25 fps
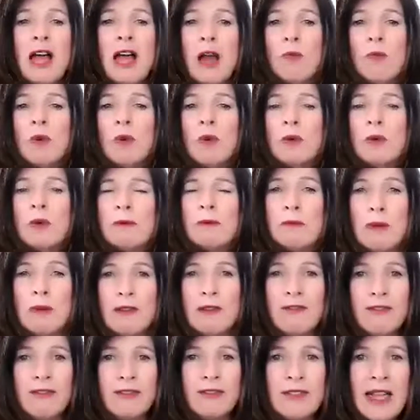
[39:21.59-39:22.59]
and will
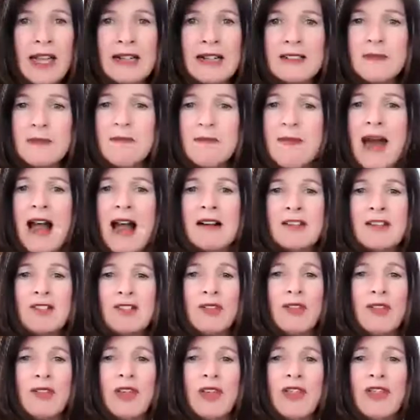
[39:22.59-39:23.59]
reflect back
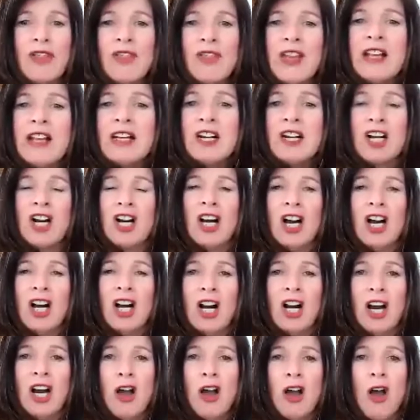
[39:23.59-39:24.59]
to the thinker